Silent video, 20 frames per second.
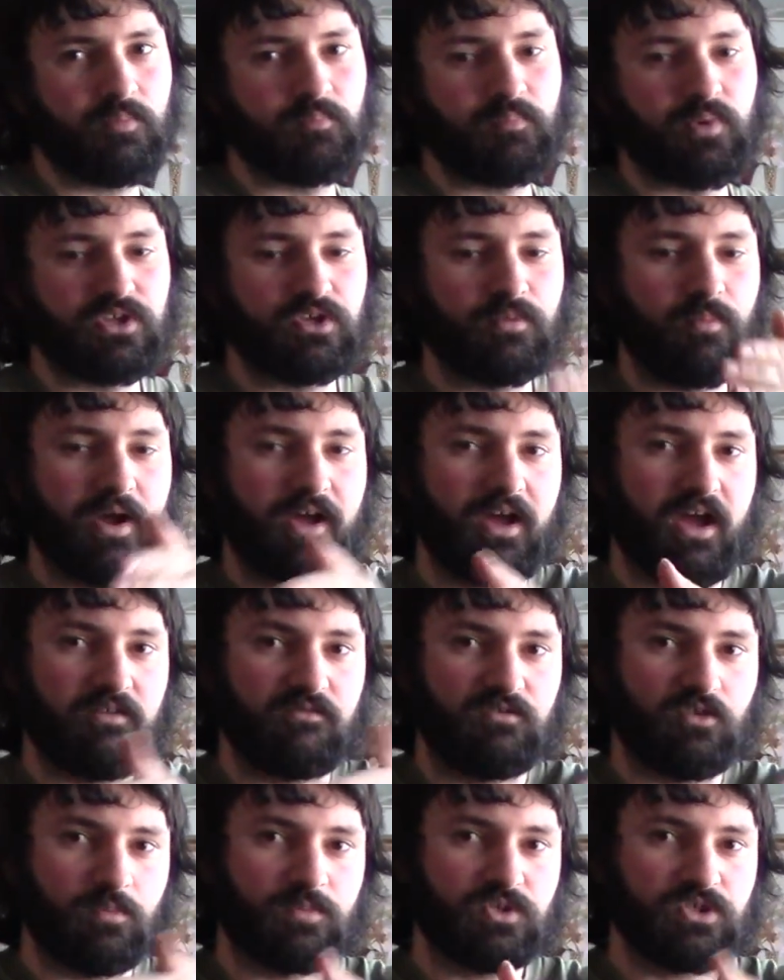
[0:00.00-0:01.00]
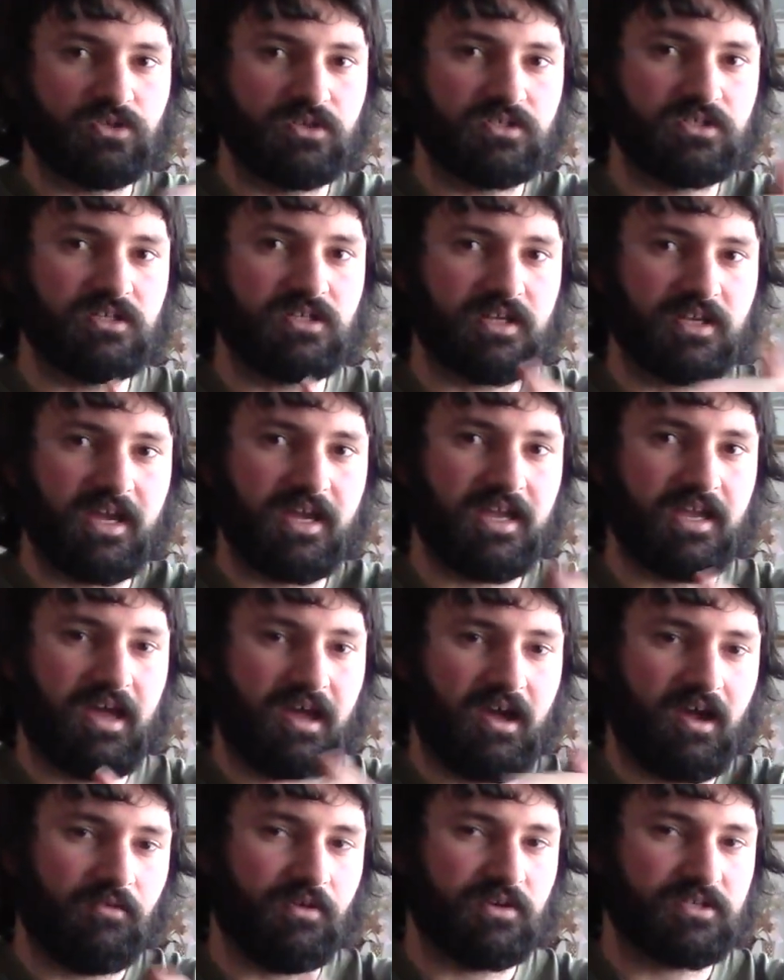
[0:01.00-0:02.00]
but you might have an opportunity to hit
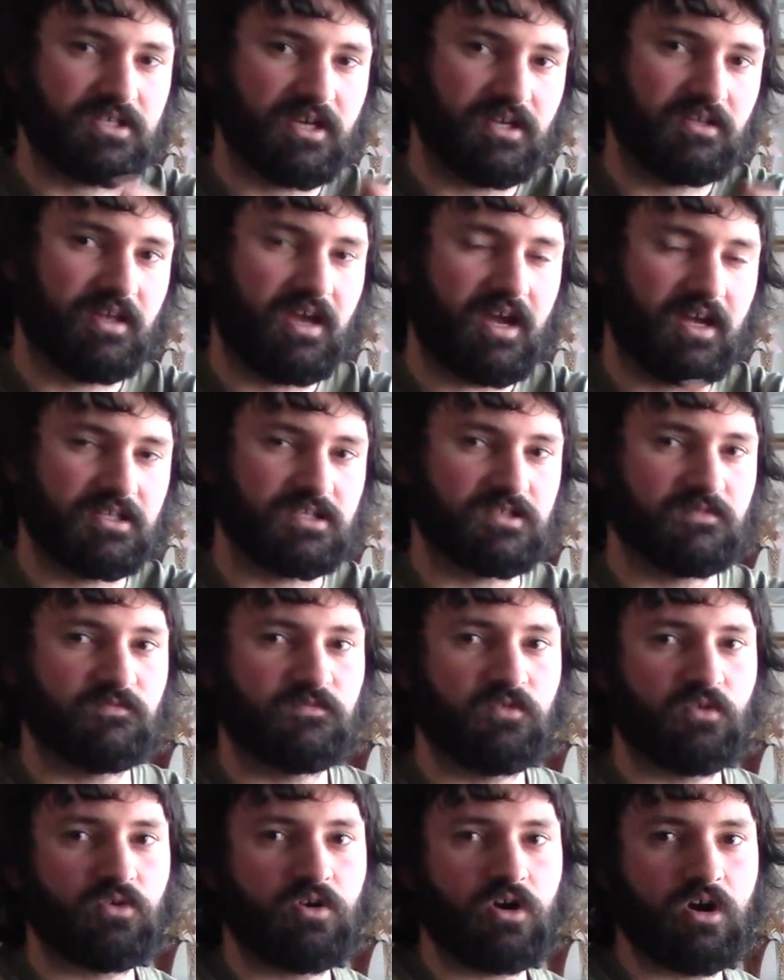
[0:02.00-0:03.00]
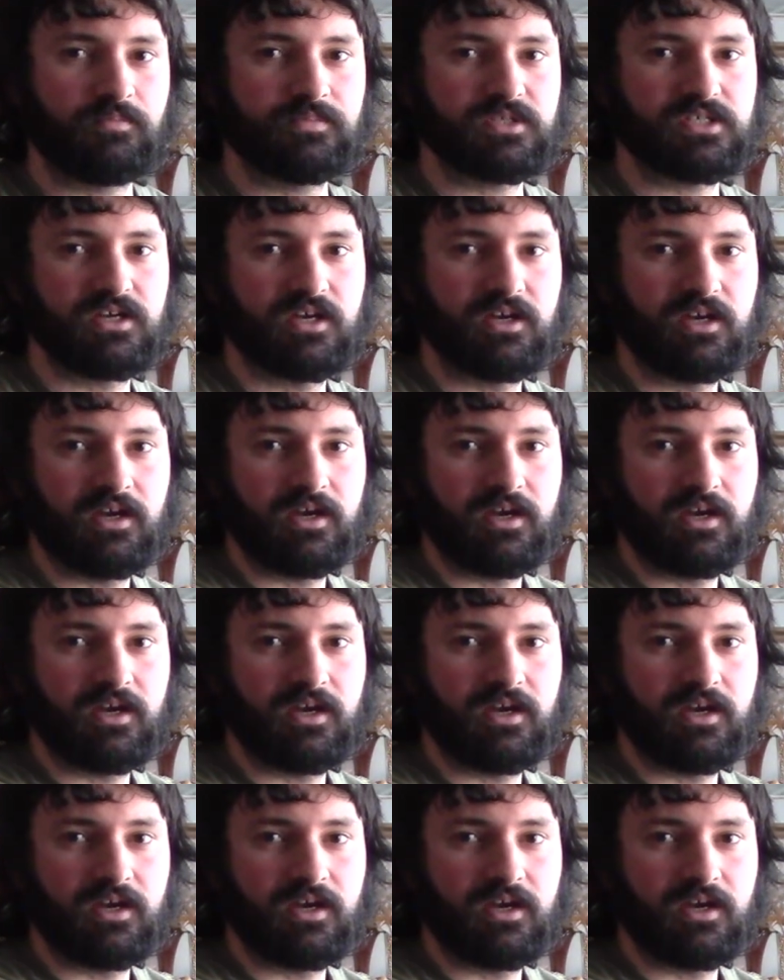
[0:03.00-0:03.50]
areas like the hands and forearms,